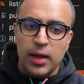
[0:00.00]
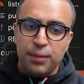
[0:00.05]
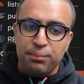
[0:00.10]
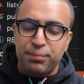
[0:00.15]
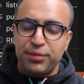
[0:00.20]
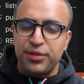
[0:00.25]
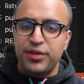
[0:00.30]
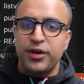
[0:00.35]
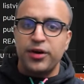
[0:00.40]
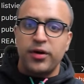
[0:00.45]

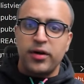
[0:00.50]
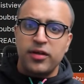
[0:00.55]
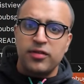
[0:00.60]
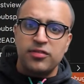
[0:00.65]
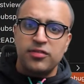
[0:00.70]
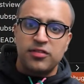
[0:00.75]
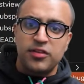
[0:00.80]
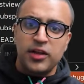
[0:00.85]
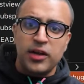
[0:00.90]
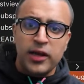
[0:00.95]
But there
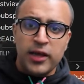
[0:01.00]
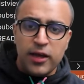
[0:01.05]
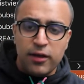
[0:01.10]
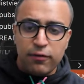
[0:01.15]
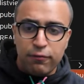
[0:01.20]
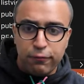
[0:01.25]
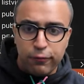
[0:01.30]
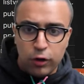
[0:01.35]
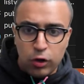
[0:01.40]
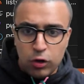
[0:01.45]
is still a
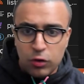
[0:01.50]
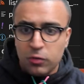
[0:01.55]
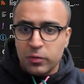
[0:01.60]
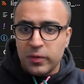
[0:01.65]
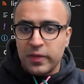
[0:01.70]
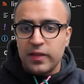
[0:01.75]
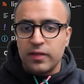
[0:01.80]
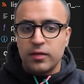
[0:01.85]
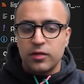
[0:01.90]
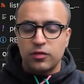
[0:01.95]
flaw
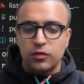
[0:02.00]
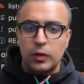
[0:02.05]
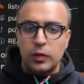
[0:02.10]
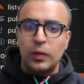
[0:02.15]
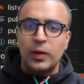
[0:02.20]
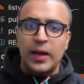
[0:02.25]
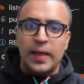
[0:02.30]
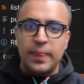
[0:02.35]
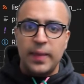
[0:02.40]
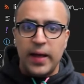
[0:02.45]
within this
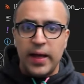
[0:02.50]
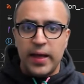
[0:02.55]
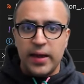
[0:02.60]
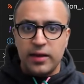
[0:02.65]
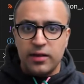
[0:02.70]
code, and that